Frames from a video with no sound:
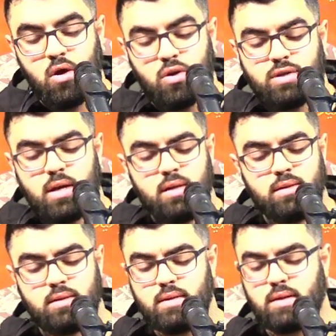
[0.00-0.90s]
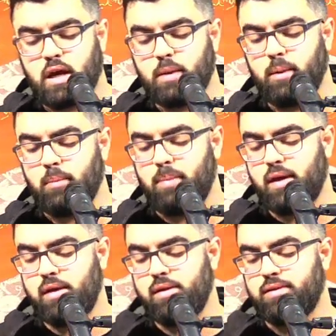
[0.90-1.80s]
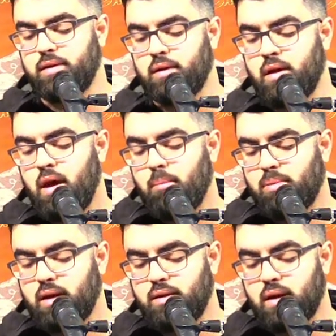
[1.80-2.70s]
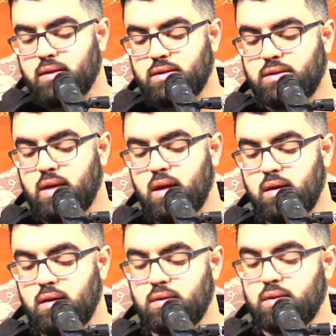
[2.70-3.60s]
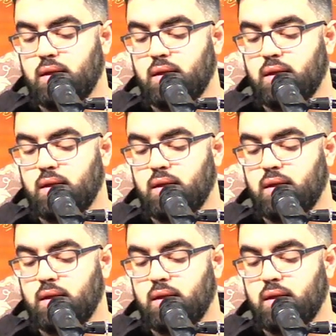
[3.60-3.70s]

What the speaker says: Hussein sees Akbar bathed in blood and sand,